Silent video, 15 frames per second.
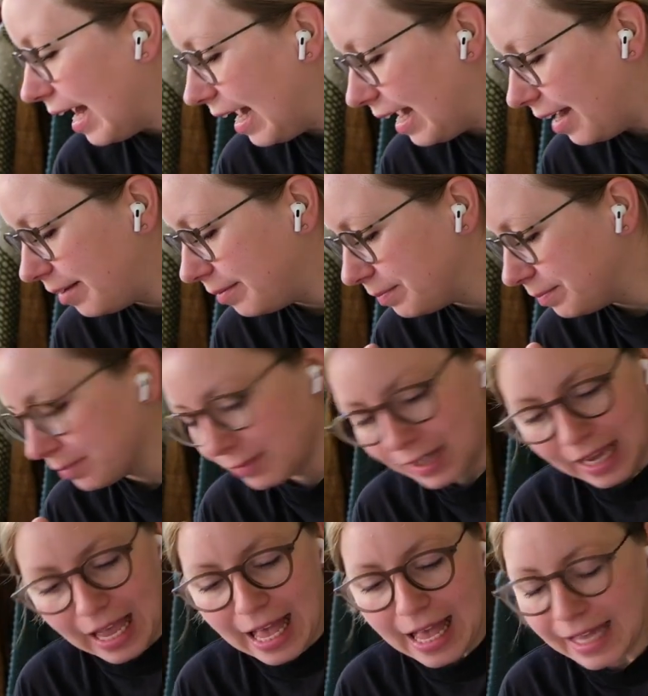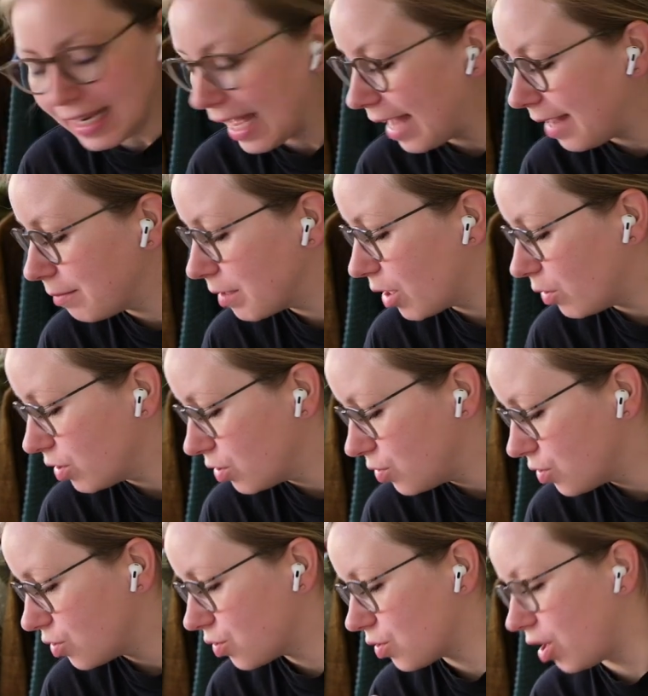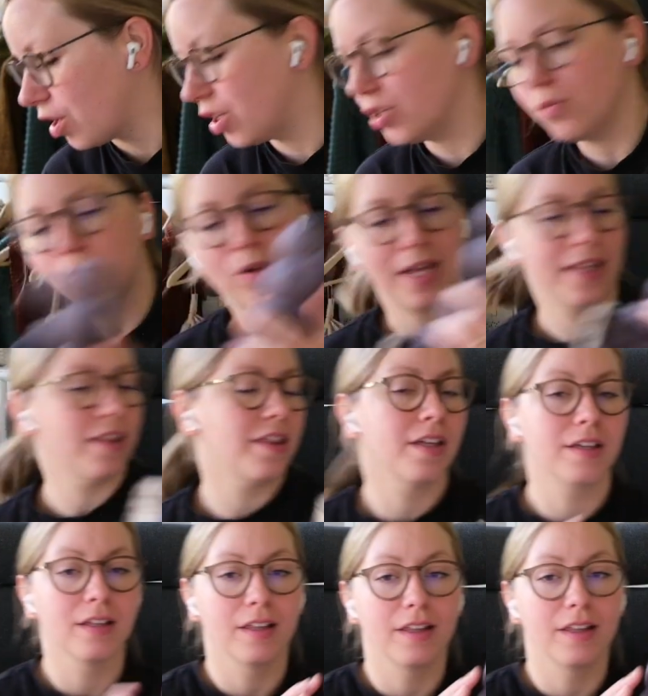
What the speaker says: And I'm going to start with